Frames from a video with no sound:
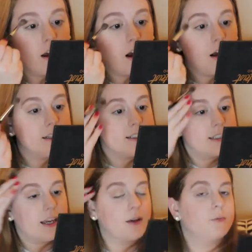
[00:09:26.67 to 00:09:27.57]

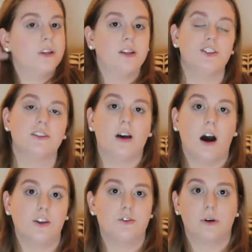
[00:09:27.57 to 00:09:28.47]
Honestly, I'm really just
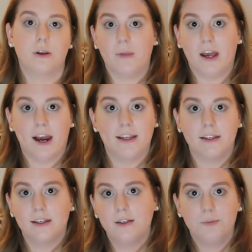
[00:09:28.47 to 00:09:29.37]
contouring my
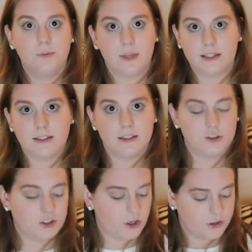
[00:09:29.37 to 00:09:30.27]
eyelid. That's
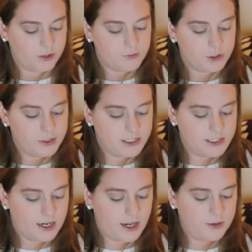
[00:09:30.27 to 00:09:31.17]
essentially all I'm doing
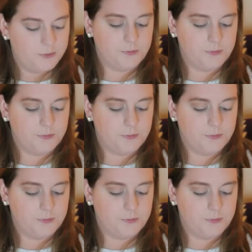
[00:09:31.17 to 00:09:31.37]
today.